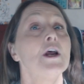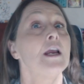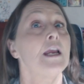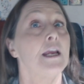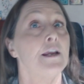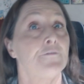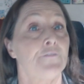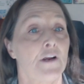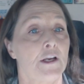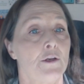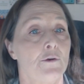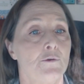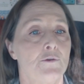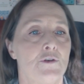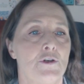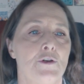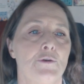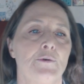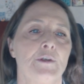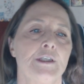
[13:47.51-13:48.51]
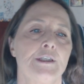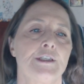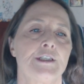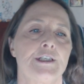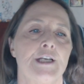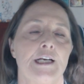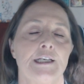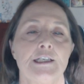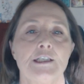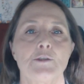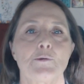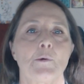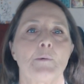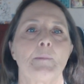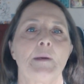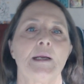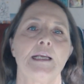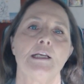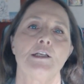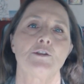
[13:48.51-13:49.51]
if I use unit studies when
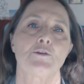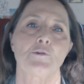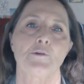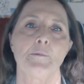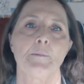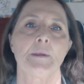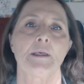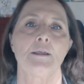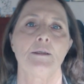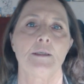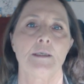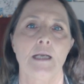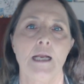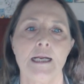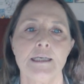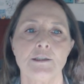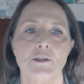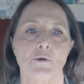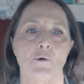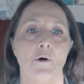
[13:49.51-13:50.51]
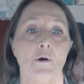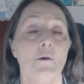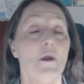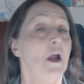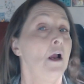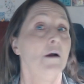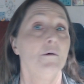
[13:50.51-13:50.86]
my kids are in middle and high school?